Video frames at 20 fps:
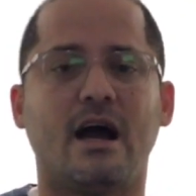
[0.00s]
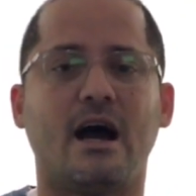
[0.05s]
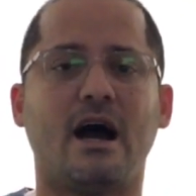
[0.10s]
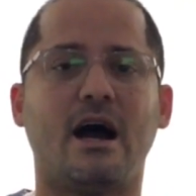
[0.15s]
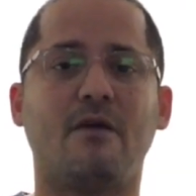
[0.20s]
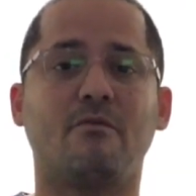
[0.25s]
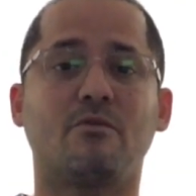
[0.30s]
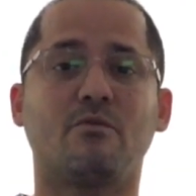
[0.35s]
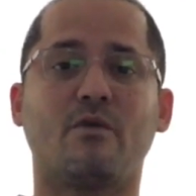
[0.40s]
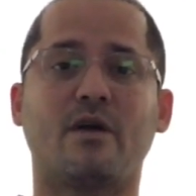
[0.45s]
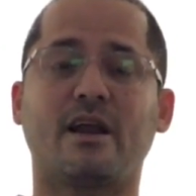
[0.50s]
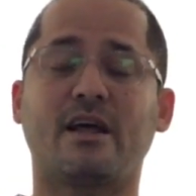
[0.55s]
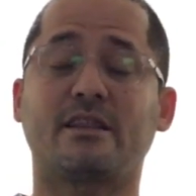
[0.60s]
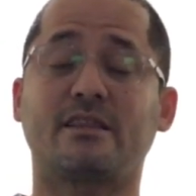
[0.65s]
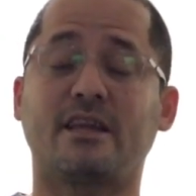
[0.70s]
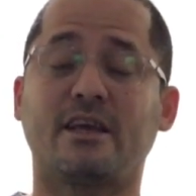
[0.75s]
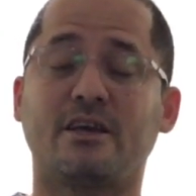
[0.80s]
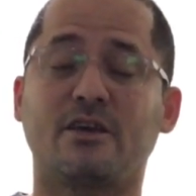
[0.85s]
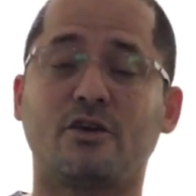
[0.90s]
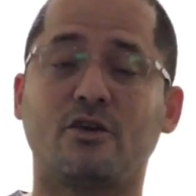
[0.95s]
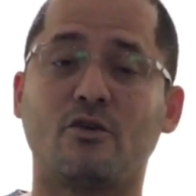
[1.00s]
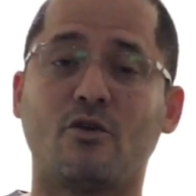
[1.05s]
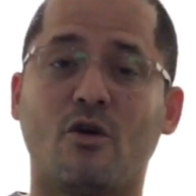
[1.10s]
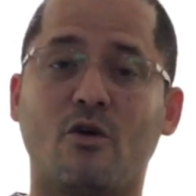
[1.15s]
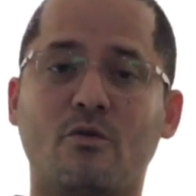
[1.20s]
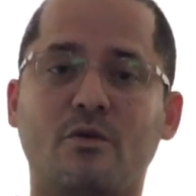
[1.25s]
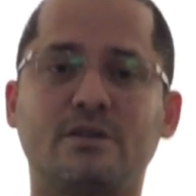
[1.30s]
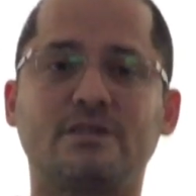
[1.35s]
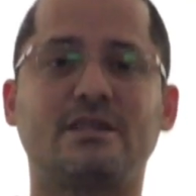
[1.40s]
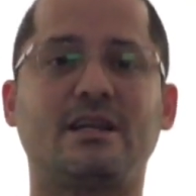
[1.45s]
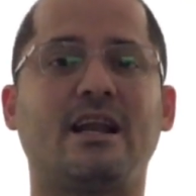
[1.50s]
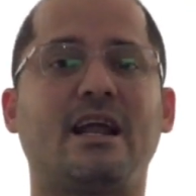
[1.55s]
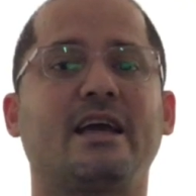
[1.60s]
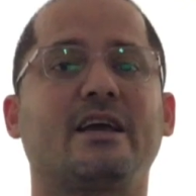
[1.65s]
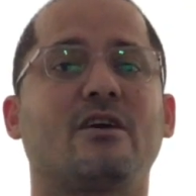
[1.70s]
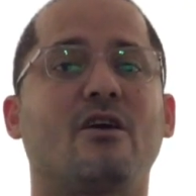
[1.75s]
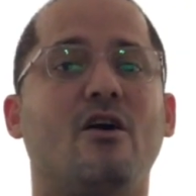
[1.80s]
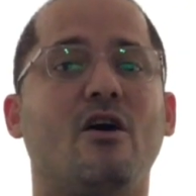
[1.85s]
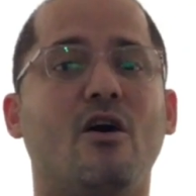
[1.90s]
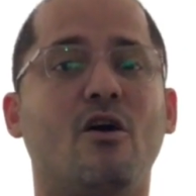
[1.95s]
I want to thank you always.
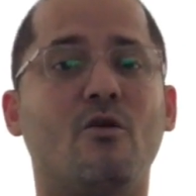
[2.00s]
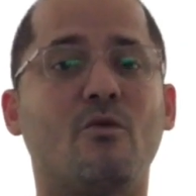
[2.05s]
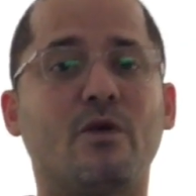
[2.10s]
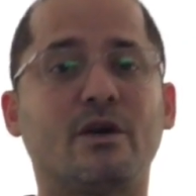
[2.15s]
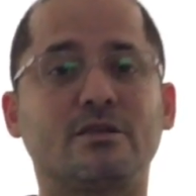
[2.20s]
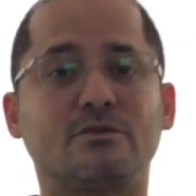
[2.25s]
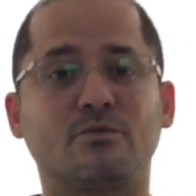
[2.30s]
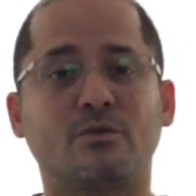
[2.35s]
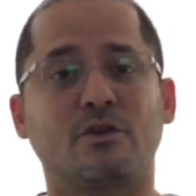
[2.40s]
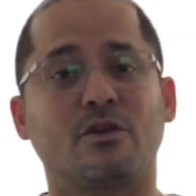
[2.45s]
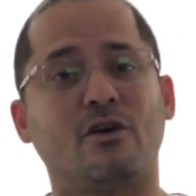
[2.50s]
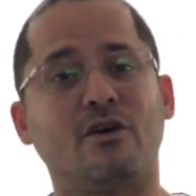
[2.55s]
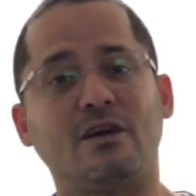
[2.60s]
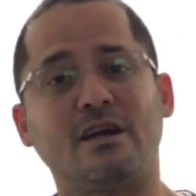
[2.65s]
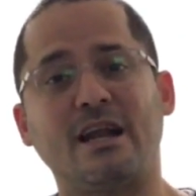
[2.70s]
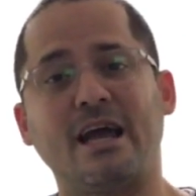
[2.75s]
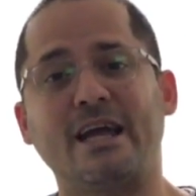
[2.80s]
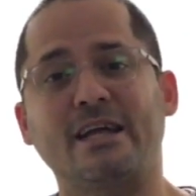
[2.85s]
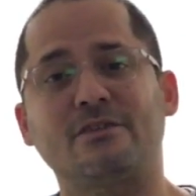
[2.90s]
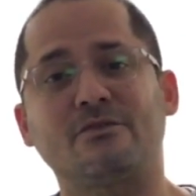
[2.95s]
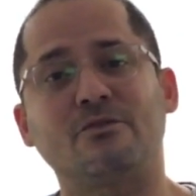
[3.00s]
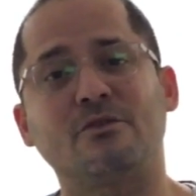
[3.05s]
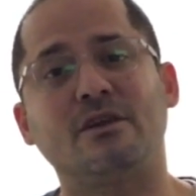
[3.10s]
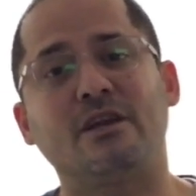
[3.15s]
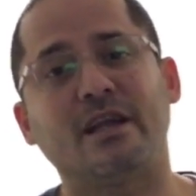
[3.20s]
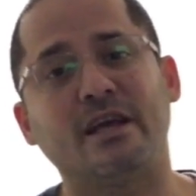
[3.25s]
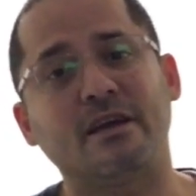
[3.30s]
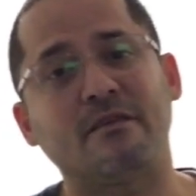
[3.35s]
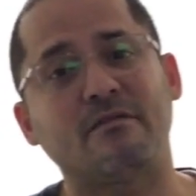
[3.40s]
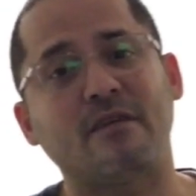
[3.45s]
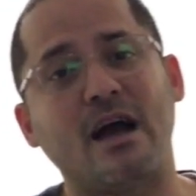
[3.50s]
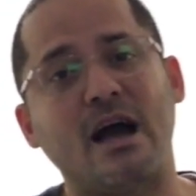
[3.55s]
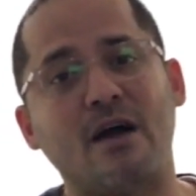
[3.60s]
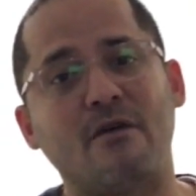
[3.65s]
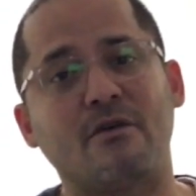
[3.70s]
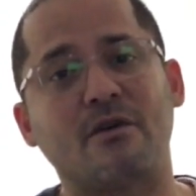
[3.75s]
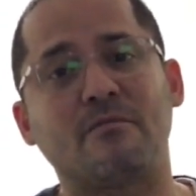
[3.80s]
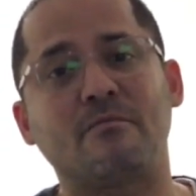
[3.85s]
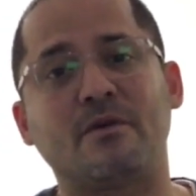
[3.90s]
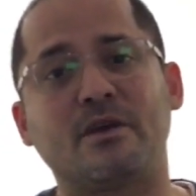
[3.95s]
Like always, we don't like to leave
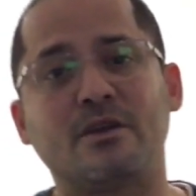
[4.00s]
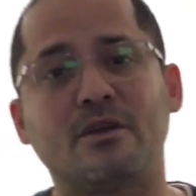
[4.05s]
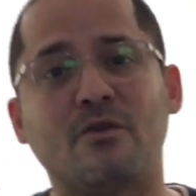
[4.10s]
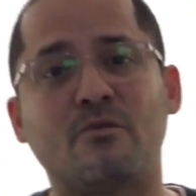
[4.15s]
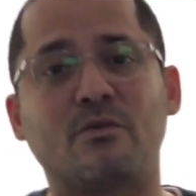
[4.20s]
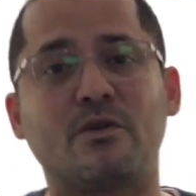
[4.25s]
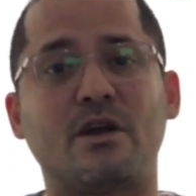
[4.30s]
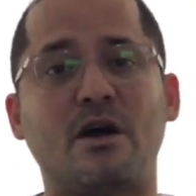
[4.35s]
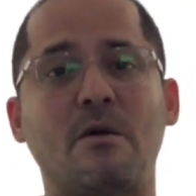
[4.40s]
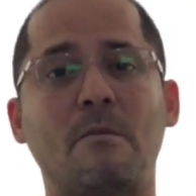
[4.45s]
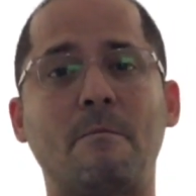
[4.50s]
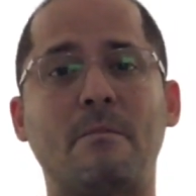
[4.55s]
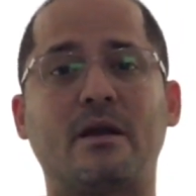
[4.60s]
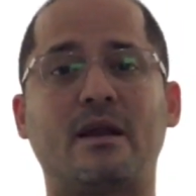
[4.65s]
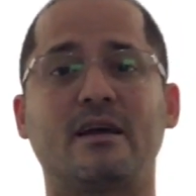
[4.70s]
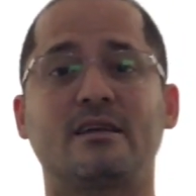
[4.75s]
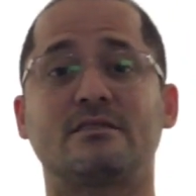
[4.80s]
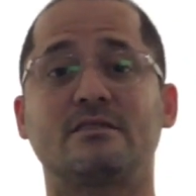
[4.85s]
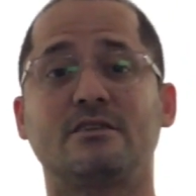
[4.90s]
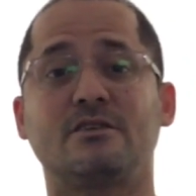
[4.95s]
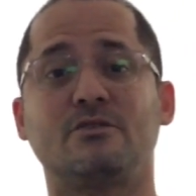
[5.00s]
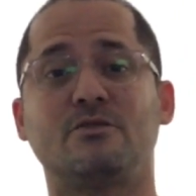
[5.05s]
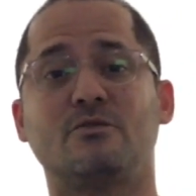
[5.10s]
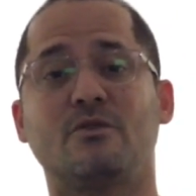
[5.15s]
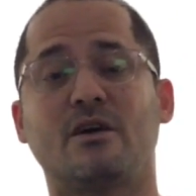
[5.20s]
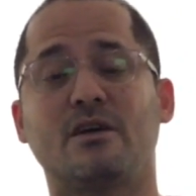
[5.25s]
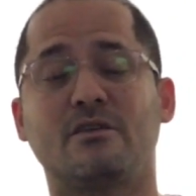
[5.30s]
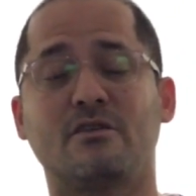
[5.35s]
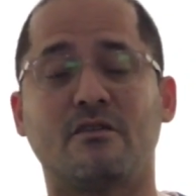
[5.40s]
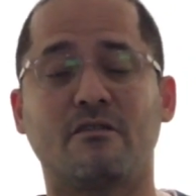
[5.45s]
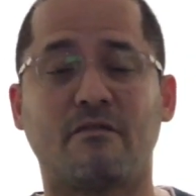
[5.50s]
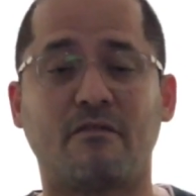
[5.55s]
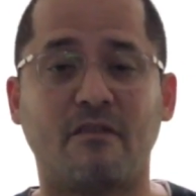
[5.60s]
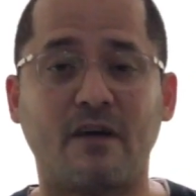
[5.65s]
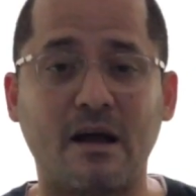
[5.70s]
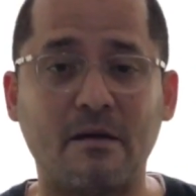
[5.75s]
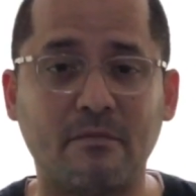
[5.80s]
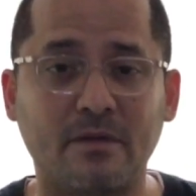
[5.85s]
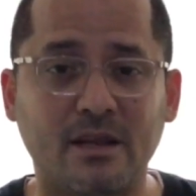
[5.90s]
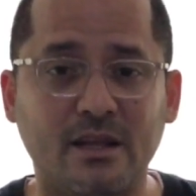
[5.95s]
our video without blessing you and your
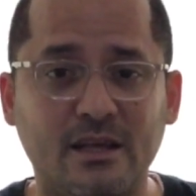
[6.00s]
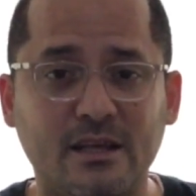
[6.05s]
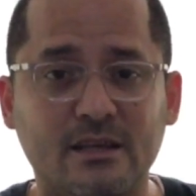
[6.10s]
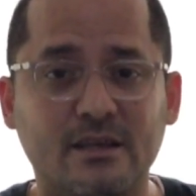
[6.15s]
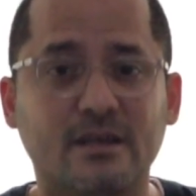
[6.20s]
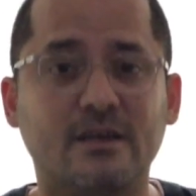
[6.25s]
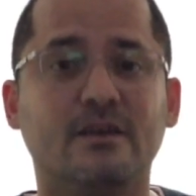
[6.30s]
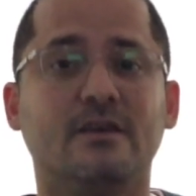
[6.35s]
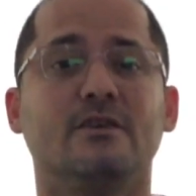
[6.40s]
family.